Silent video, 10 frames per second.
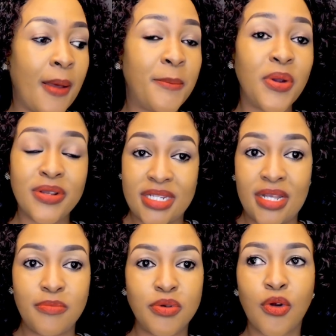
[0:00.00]

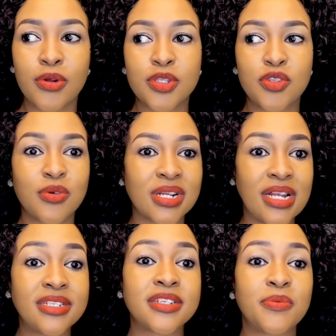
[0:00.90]
person because your
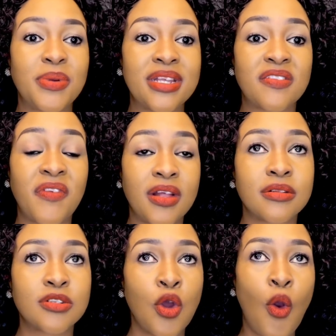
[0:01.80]
relationship has failed